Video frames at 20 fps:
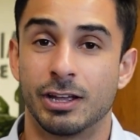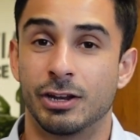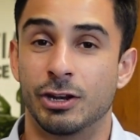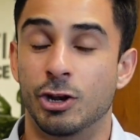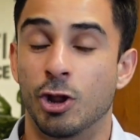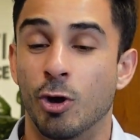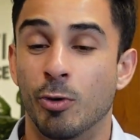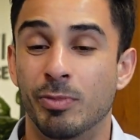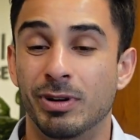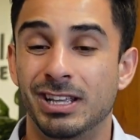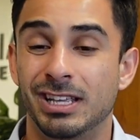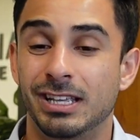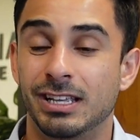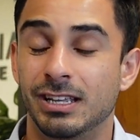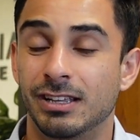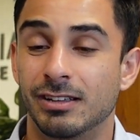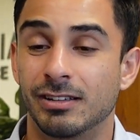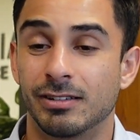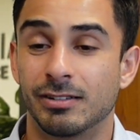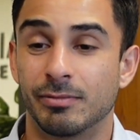
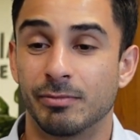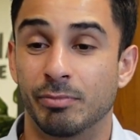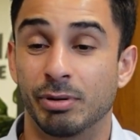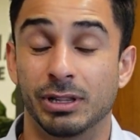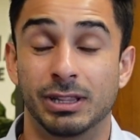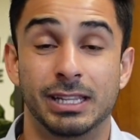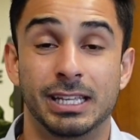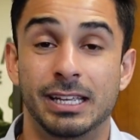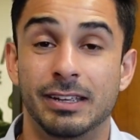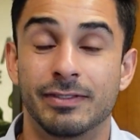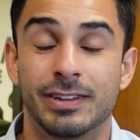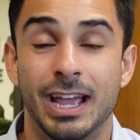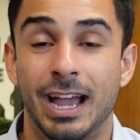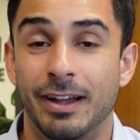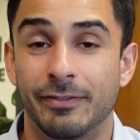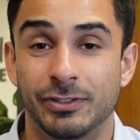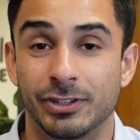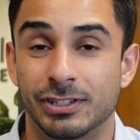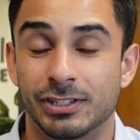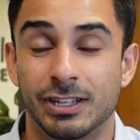Nobody believed
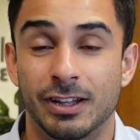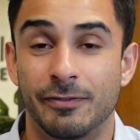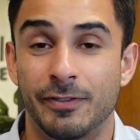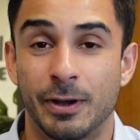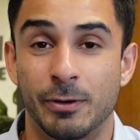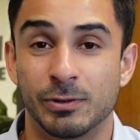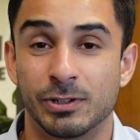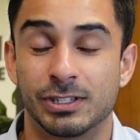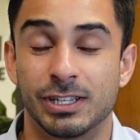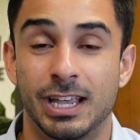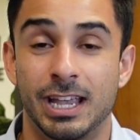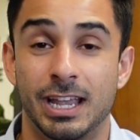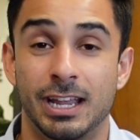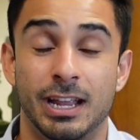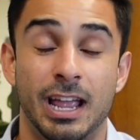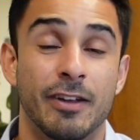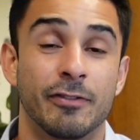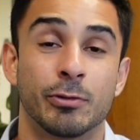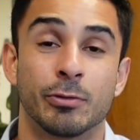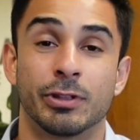half the stuff I was
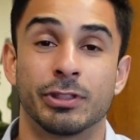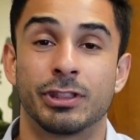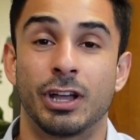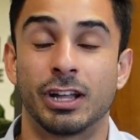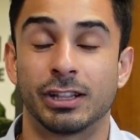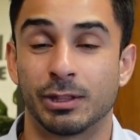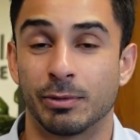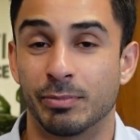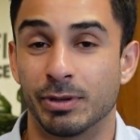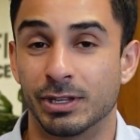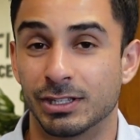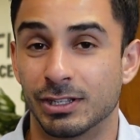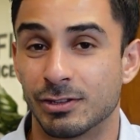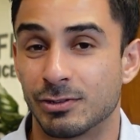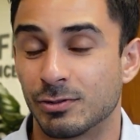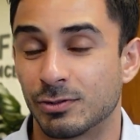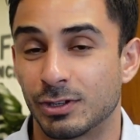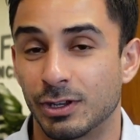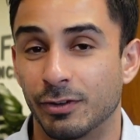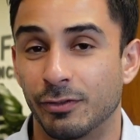saying. Everyone thought the business
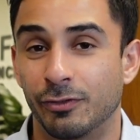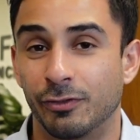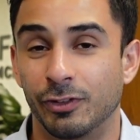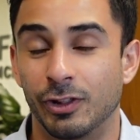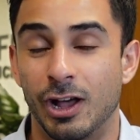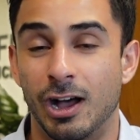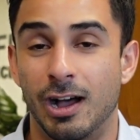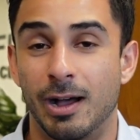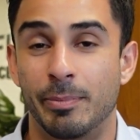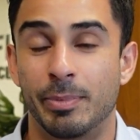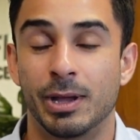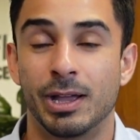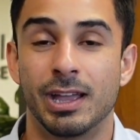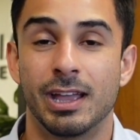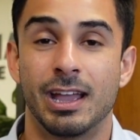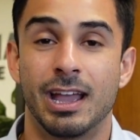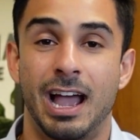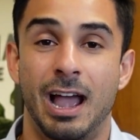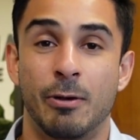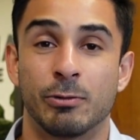was going to flop.
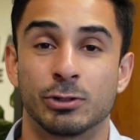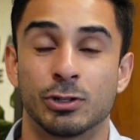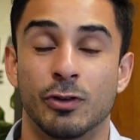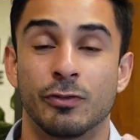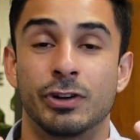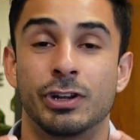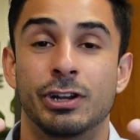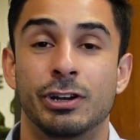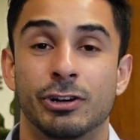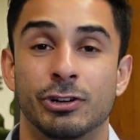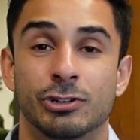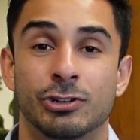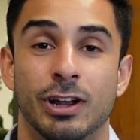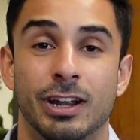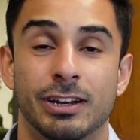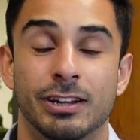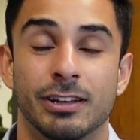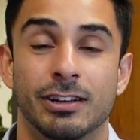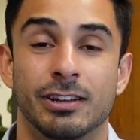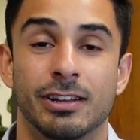I was over here
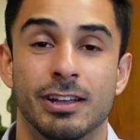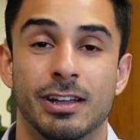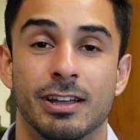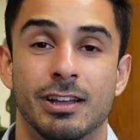trying to